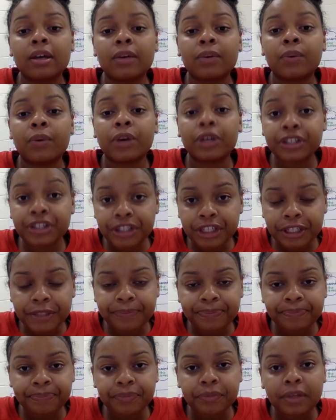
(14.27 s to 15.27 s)
worksheet.
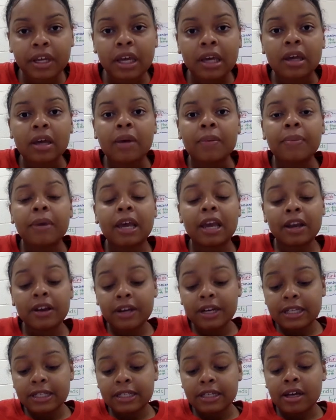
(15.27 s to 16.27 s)

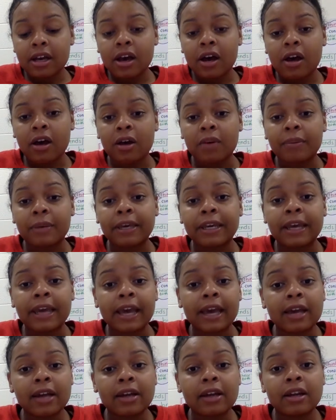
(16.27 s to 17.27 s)
Parents,
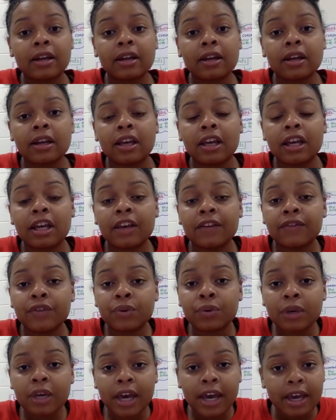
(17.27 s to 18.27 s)
again, if
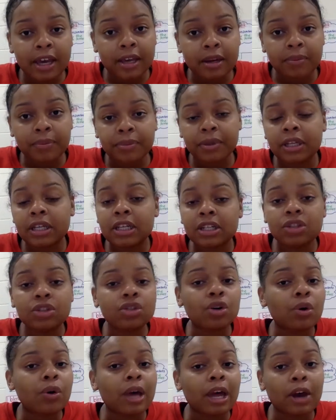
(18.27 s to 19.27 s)
you can, please
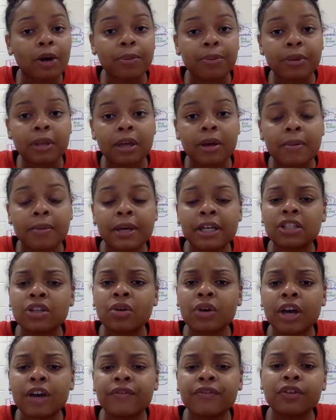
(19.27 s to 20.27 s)
don't help them. It's
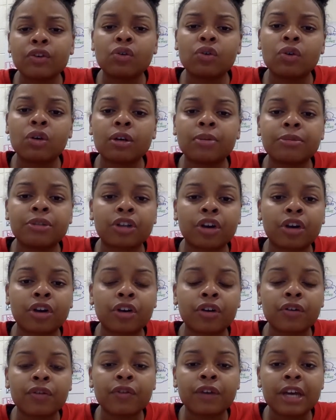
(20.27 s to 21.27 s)
okay for you to
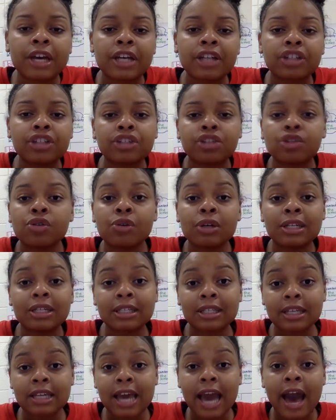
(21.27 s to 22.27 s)
observe just so you can
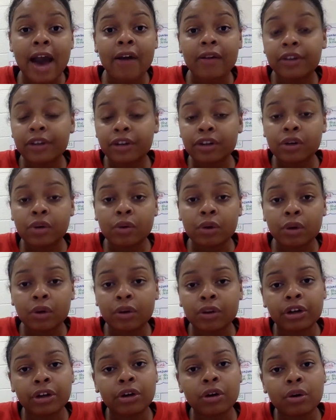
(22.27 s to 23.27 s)
see how they're doing
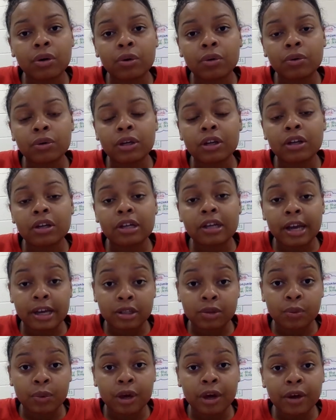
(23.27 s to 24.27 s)
on their own
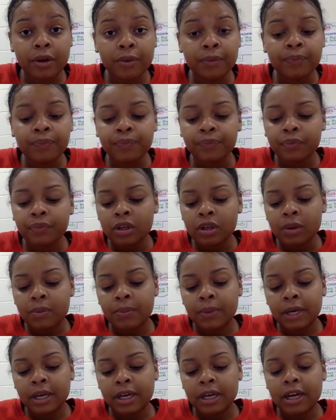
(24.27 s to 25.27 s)
as well.
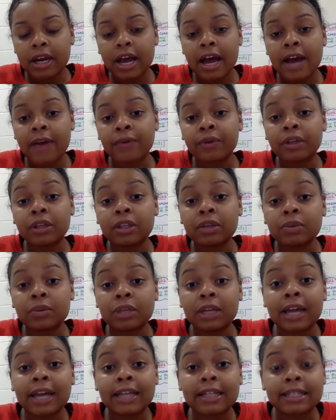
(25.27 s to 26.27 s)
But I really
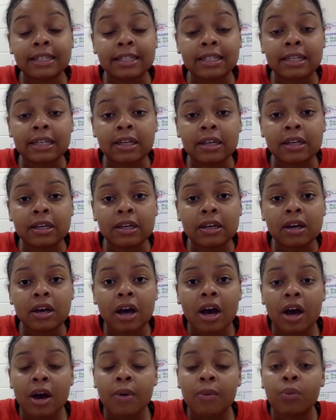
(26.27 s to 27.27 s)
would like to see
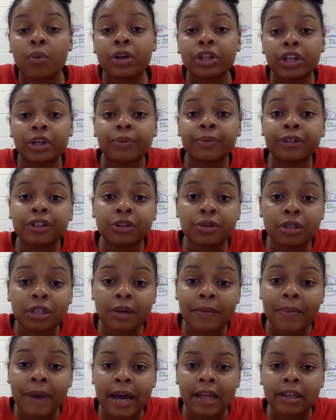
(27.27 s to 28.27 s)
what they're
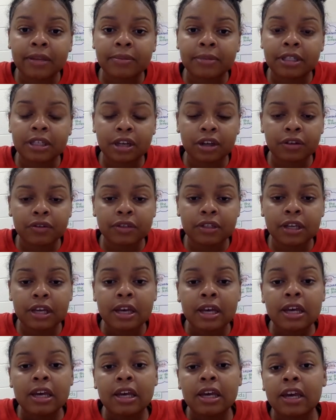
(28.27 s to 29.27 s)
producing by themselves.
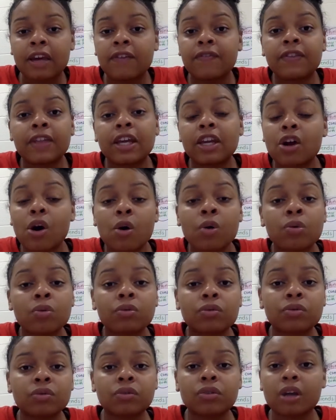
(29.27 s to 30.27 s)
If they don't
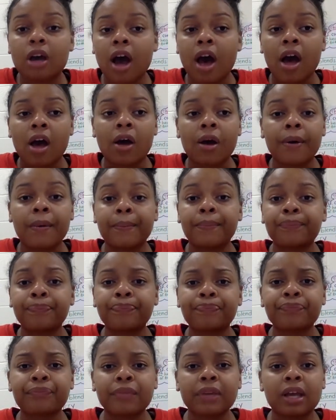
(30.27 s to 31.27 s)
um,
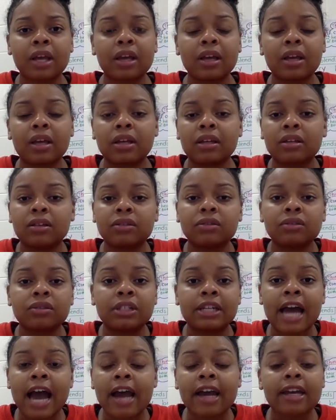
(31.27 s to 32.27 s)

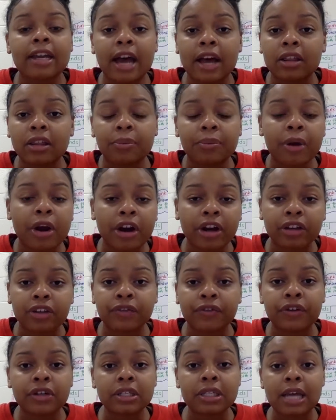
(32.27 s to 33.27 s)
knock it out the park the
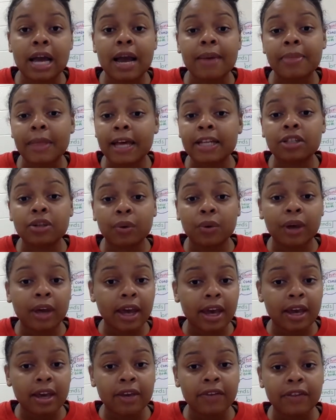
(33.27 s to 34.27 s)
first time, that's
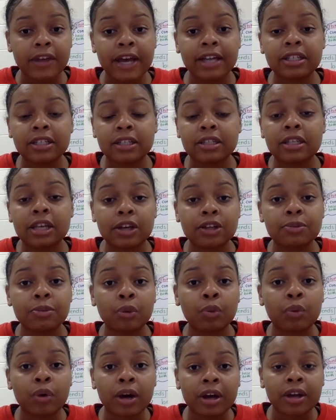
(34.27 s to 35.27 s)
okay. That just tells
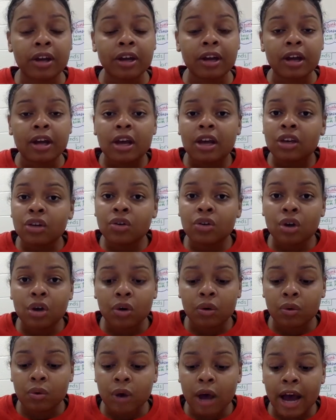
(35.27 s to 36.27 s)
me what,
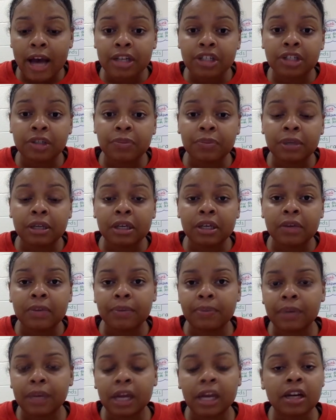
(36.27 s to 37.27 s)
I should be
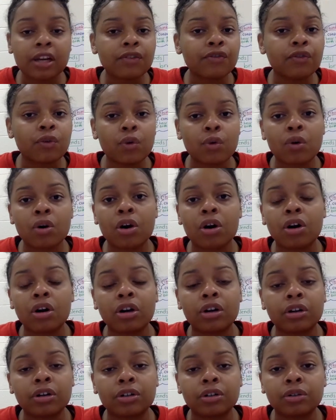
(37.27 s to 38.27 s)
planning for
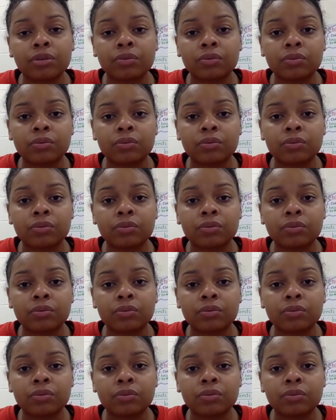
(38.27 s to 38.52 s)
or